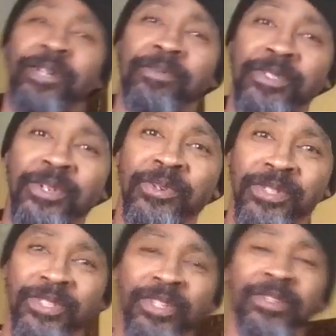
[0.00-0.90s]

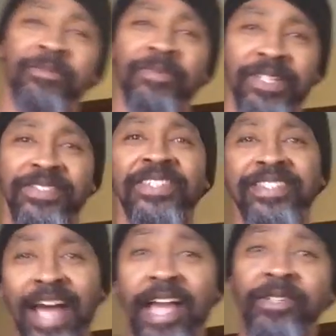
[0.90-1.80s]
episode is
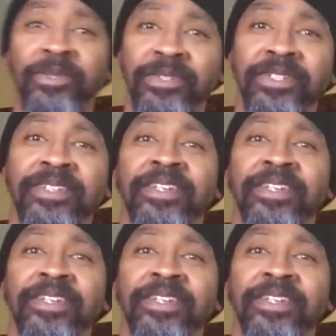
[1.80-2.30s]
entitled